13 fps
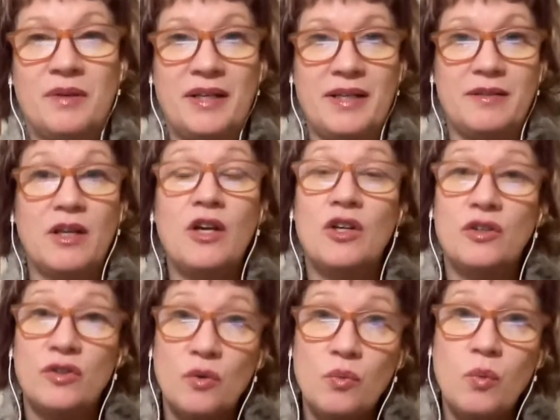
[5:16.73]
Right.
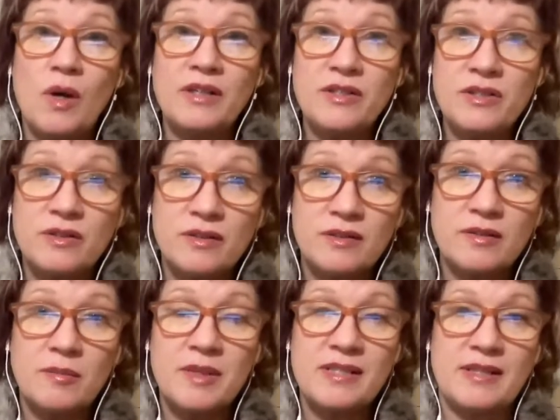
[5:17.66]
So once
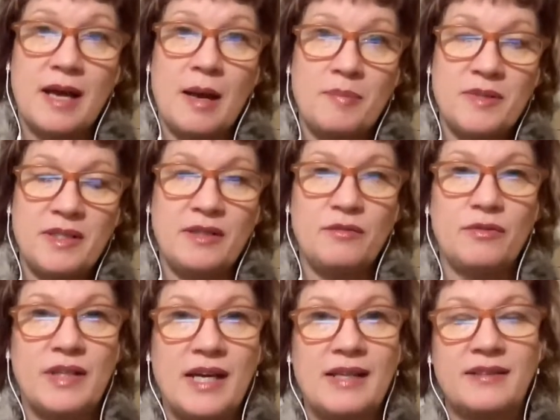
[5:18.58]
somebody's opted in
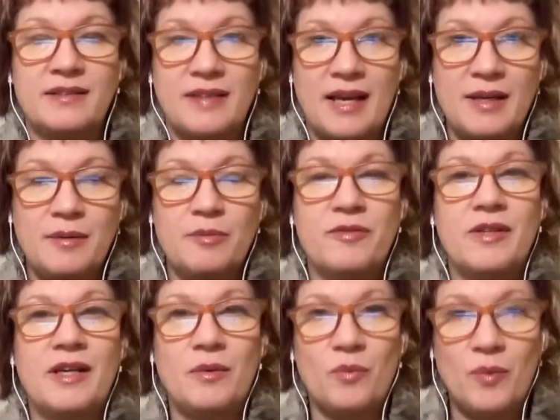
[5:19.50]
for that, signed up
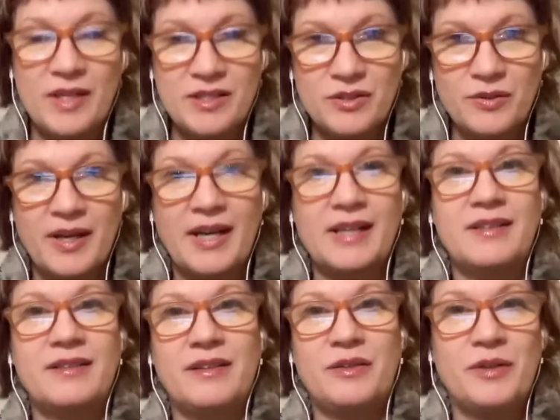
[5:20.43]
for that, raised their
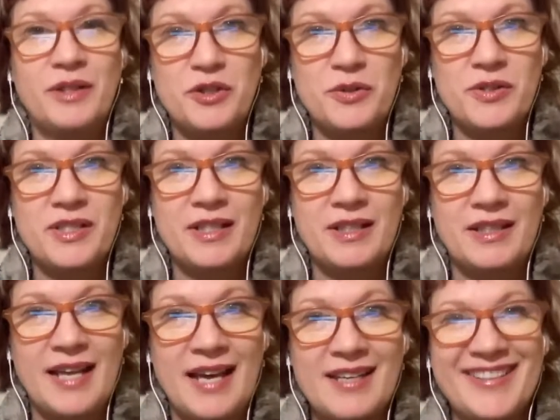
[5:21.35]
hand, said they're interested
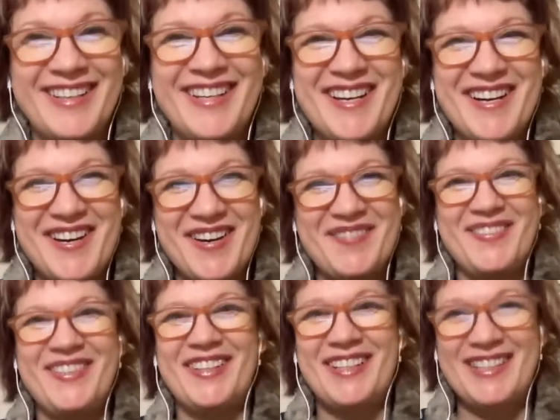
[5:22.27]
in that,
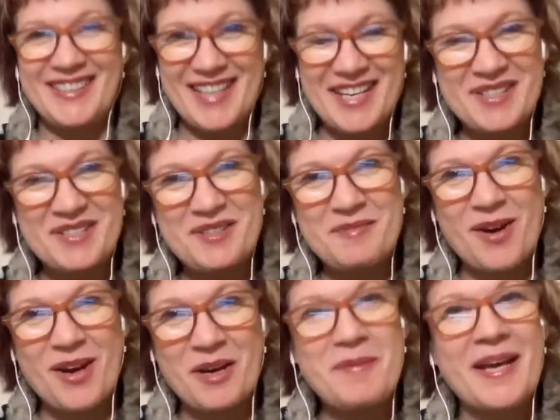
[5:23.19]
you're going to send it to
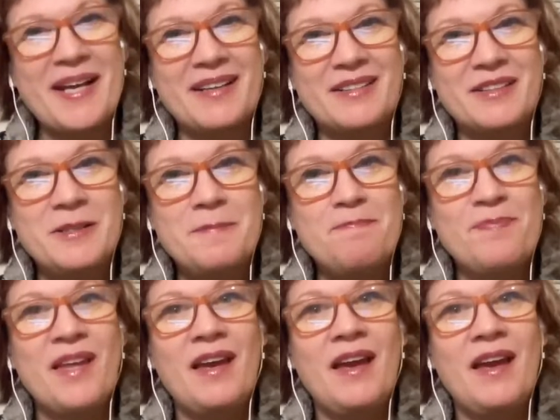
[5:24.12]
them automatically.